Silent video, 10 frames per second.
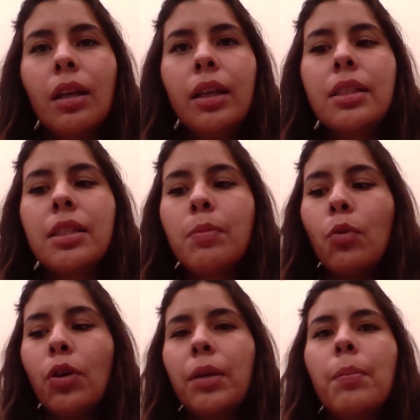it's
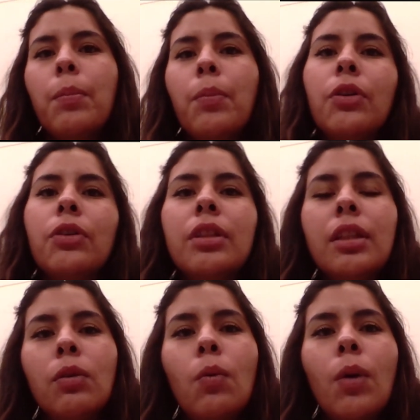more important
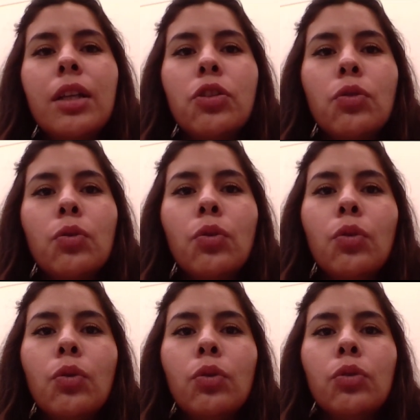what
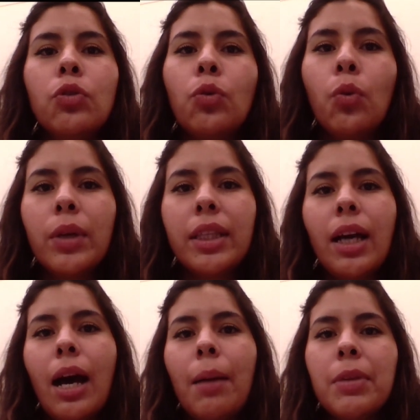you do with
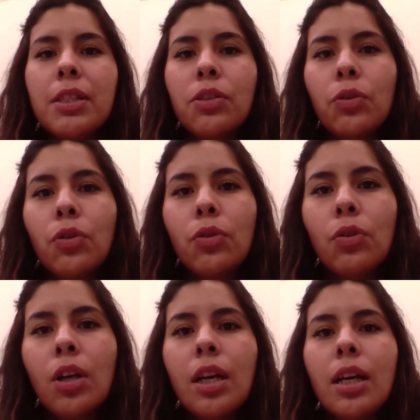happens to you.
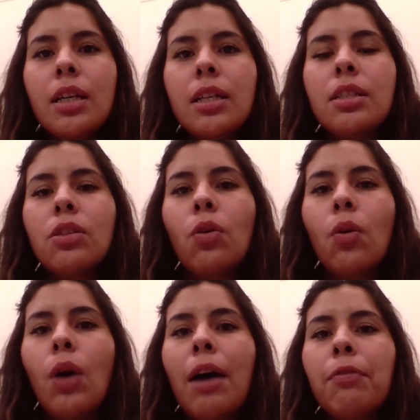
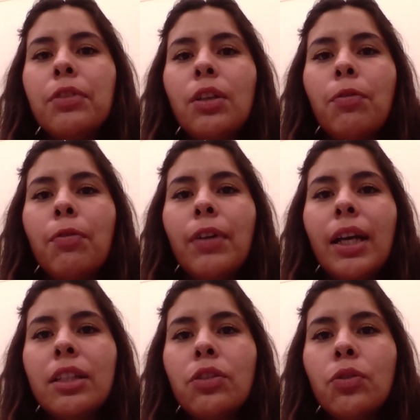So after
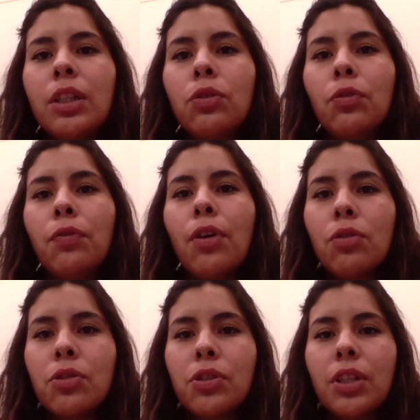failing, you need to
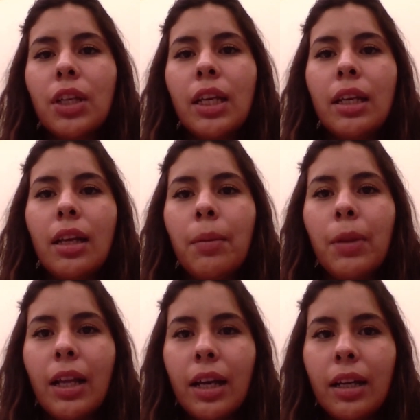focus in a
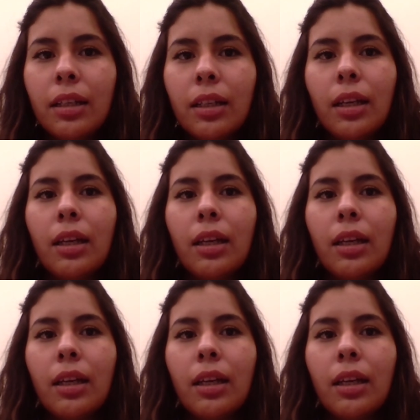plan